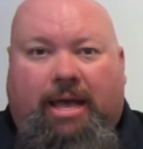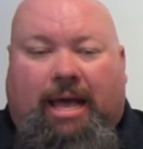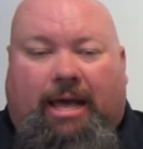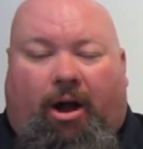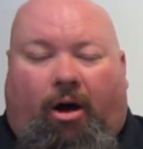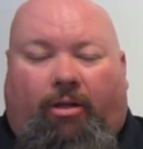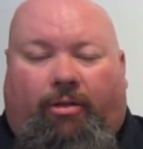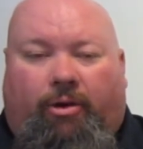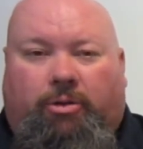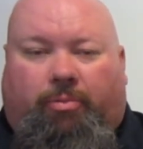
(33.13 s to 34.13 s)
and all
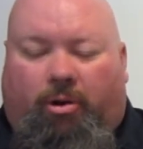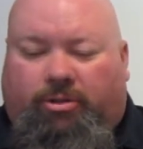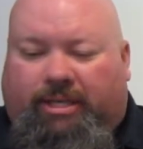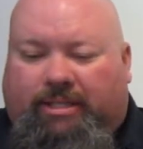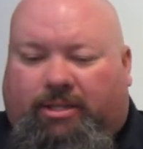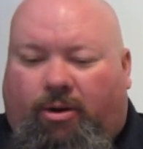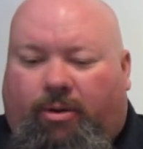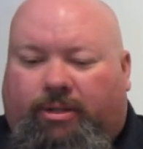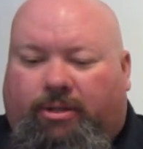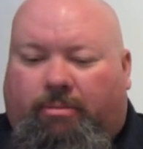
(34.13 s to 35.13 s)
of those proceeds go into the